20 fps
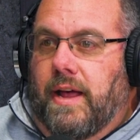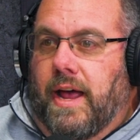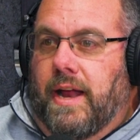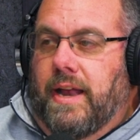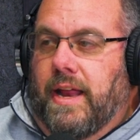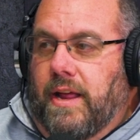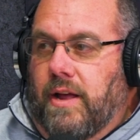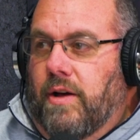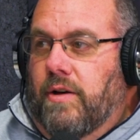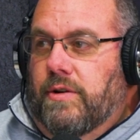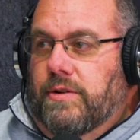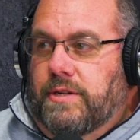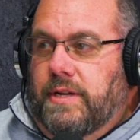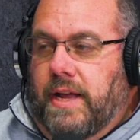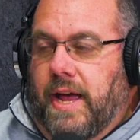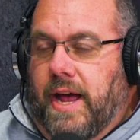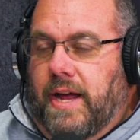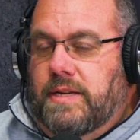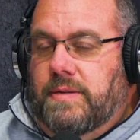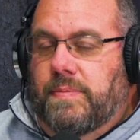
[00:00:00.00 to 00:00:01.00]
And he
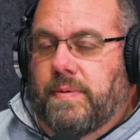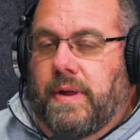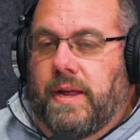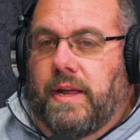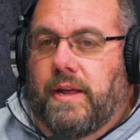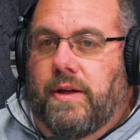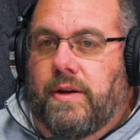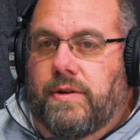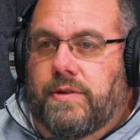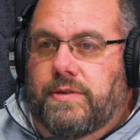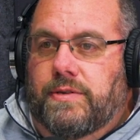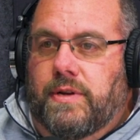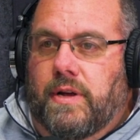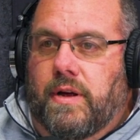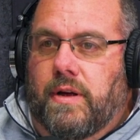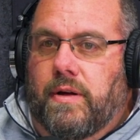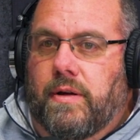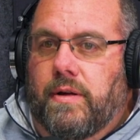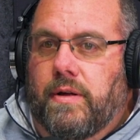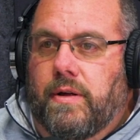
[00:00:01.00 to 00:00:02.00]
asked me,
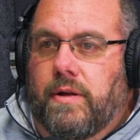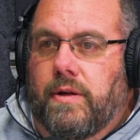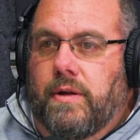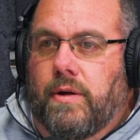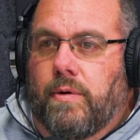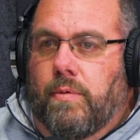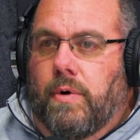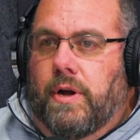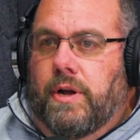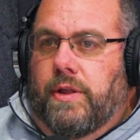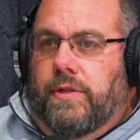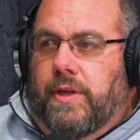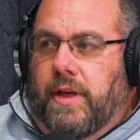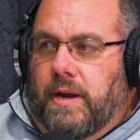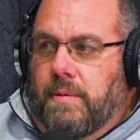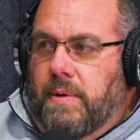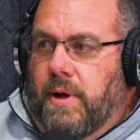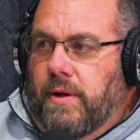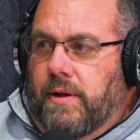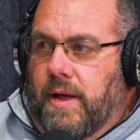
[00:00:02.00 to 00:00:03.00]
what, are you
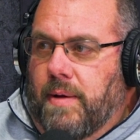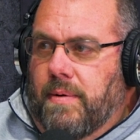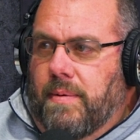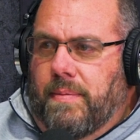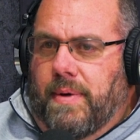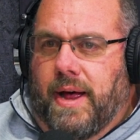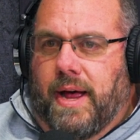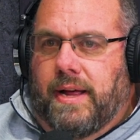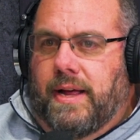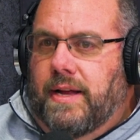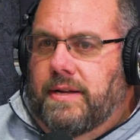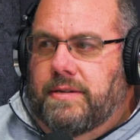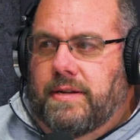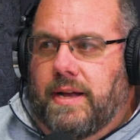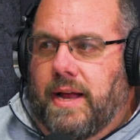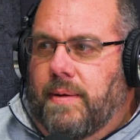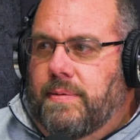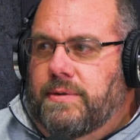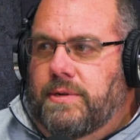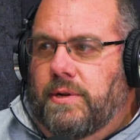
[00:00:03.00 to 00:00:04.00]
thinking about coming back? I
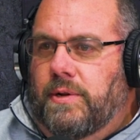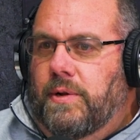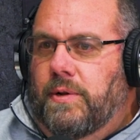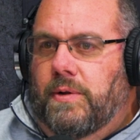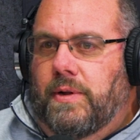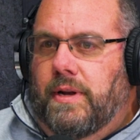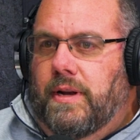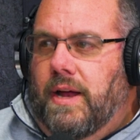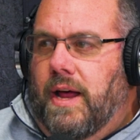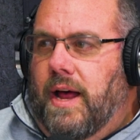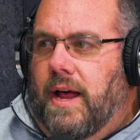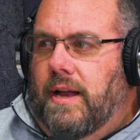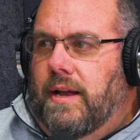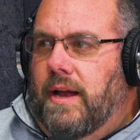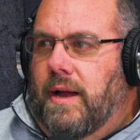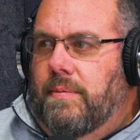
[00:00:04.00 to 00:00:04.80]
said, absolutely not.